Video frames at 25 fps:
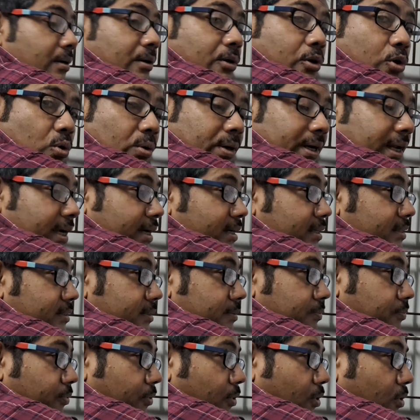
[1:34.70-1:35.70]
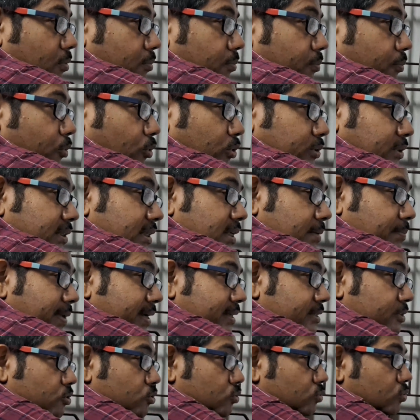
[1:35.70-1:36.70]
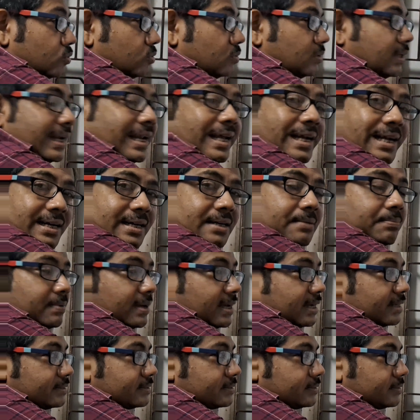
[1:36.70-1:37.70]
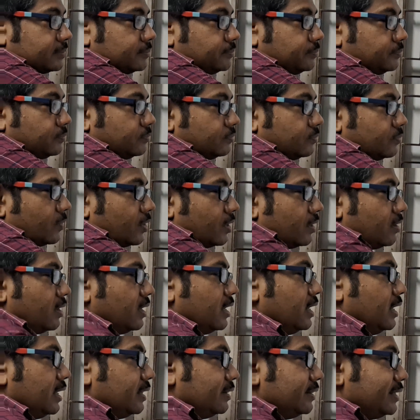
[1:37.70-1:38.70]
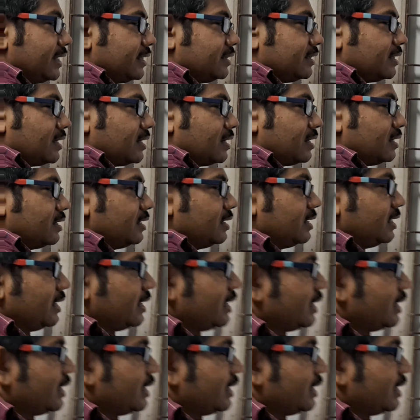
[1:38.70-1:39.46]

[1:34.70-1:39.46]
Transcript: rotates from positive x to negative x, then the